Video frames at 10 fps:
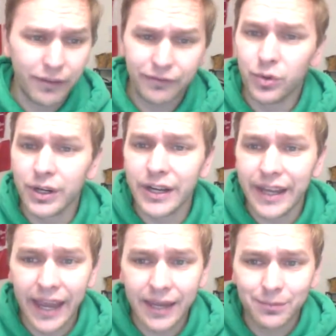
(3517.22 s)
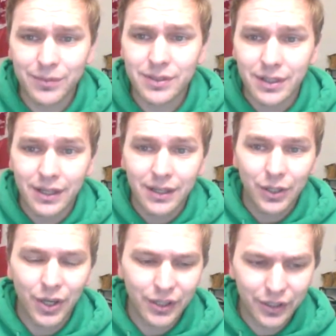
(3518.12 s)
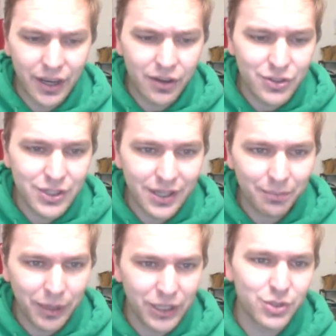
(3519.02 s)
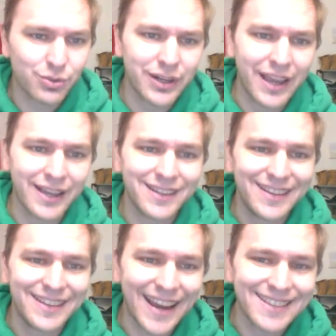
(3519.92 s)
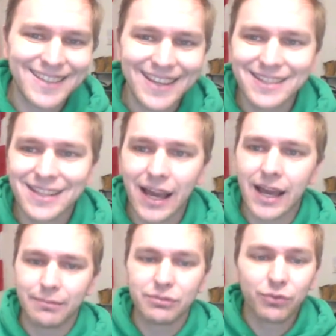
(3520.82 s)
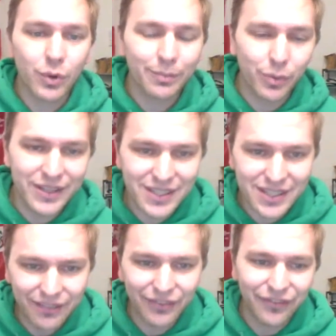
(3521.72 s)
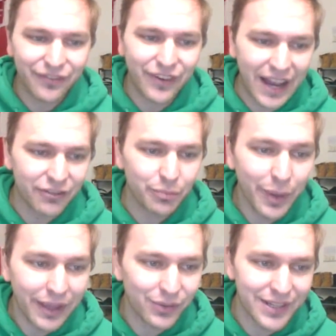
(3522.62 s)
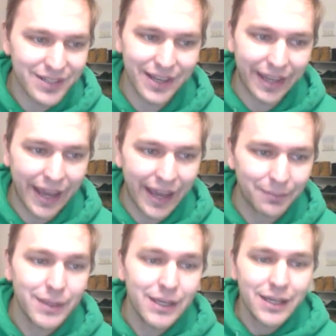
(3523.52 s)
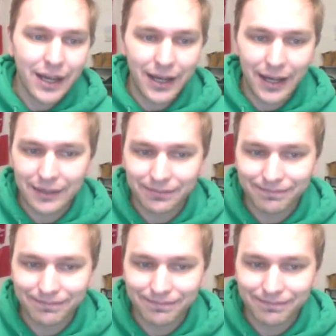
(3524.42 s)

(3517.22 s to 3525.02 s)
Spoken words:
4 games, Colorado's been shorthanded 19 times, 4.75 penalties a game. I